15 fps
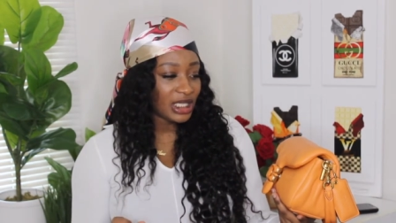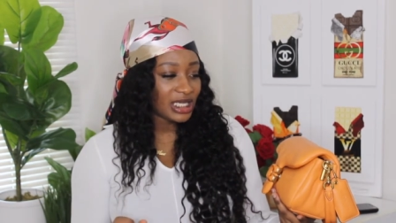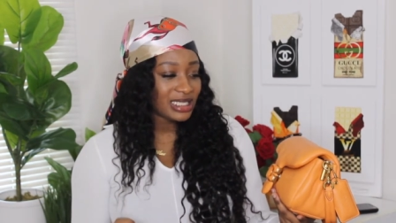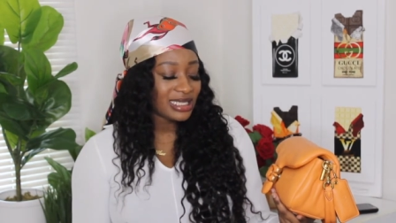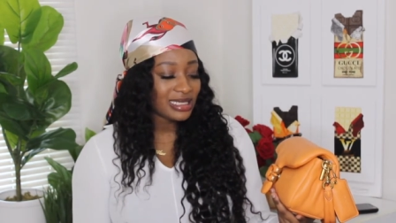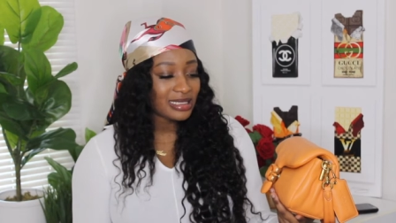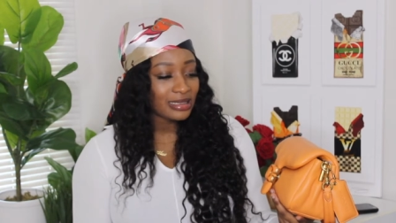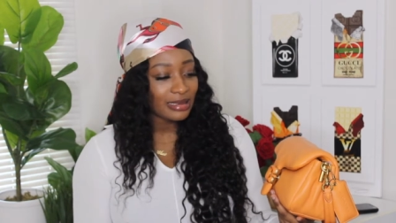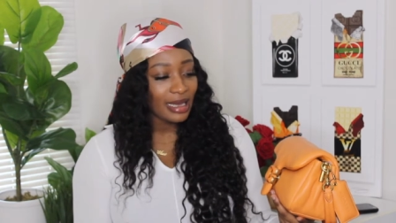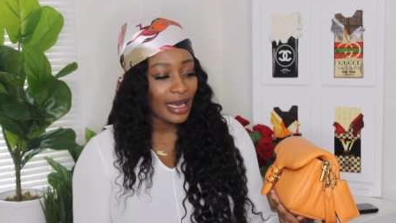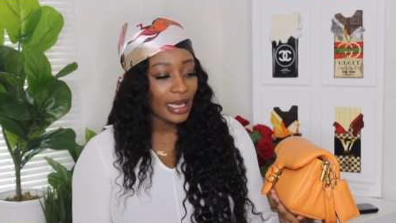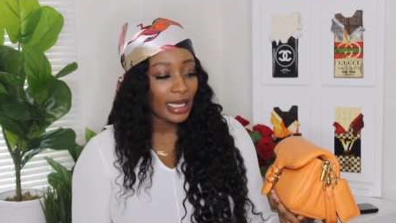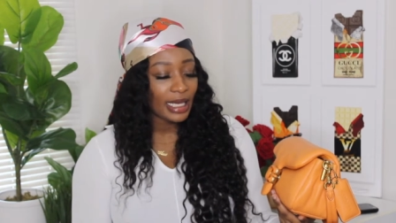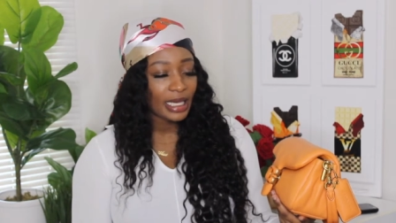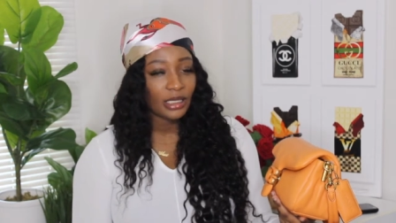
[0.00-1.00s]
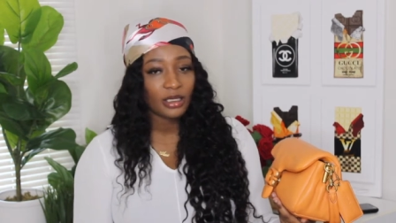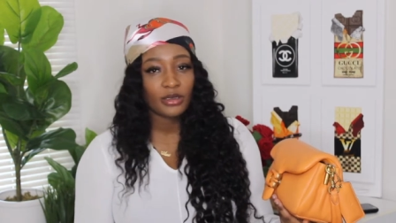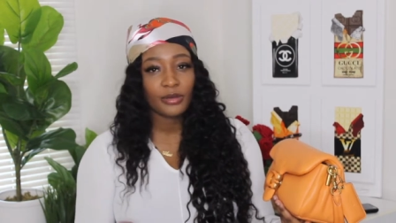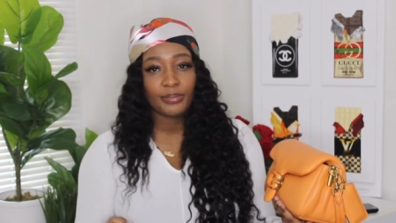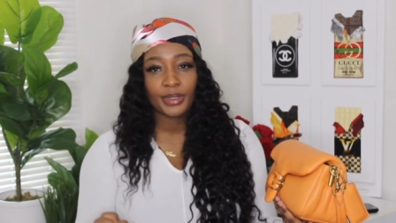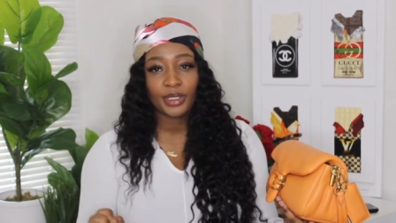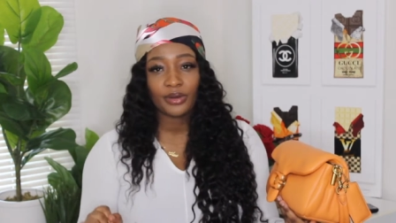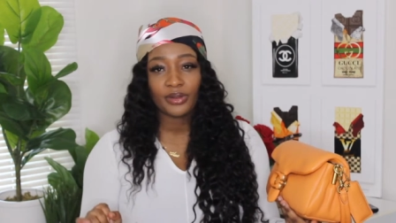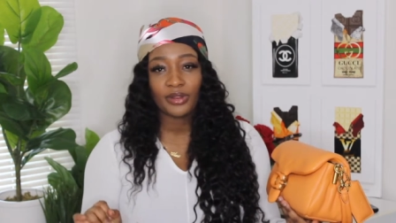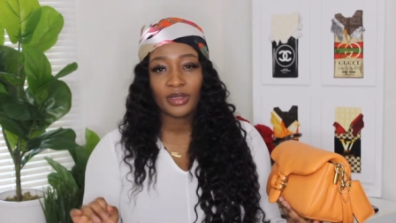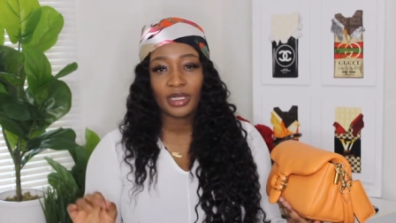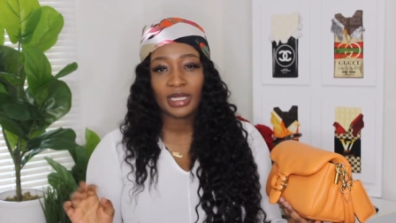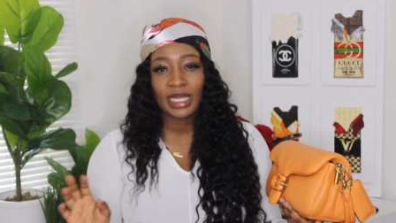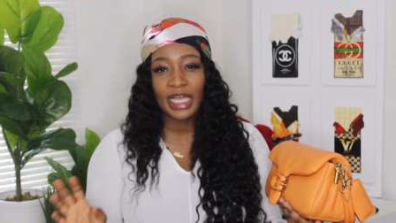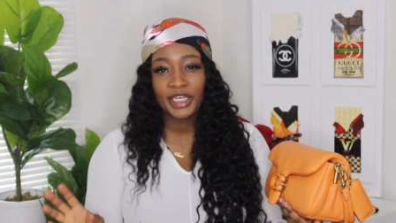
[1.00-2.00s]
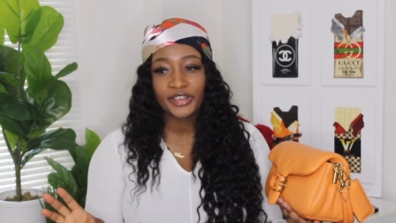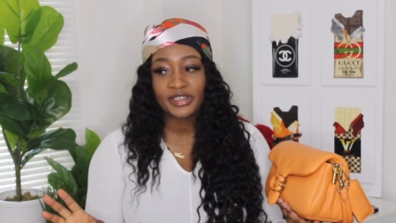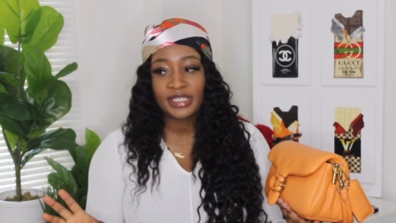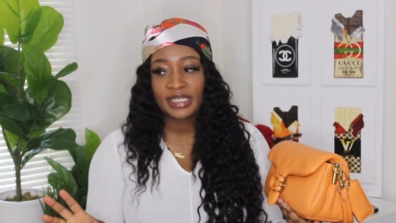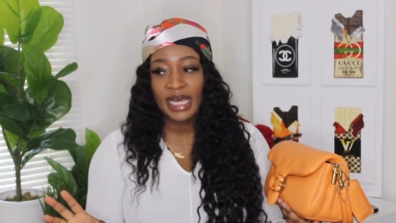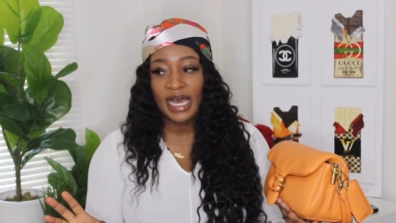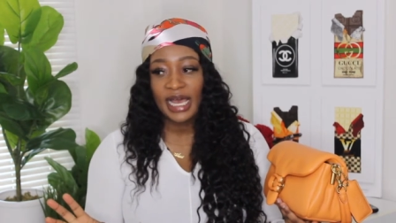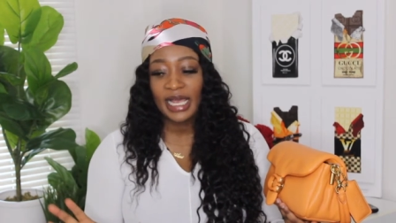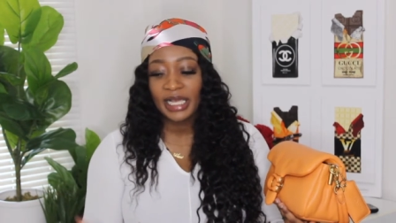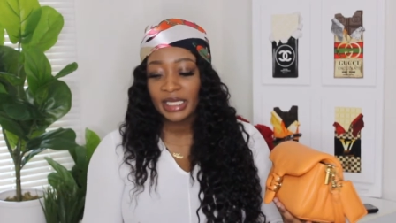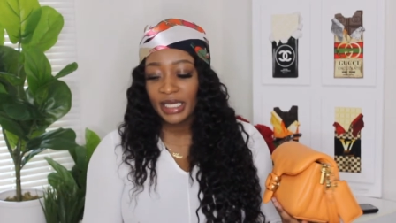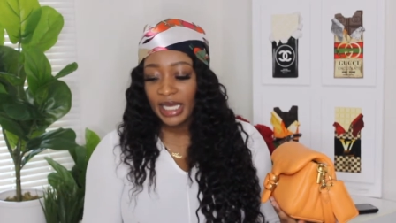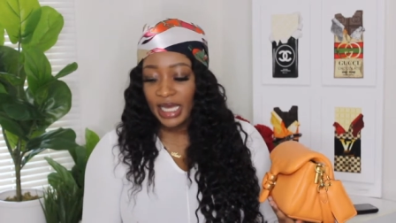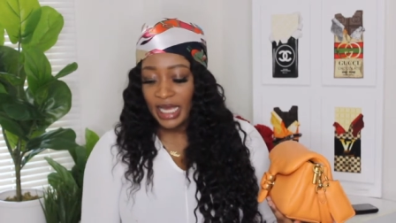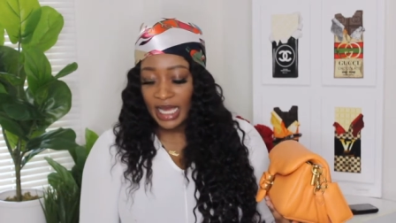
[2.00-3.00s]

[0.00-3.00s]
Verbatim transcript: This is like a little bit on the lighter side.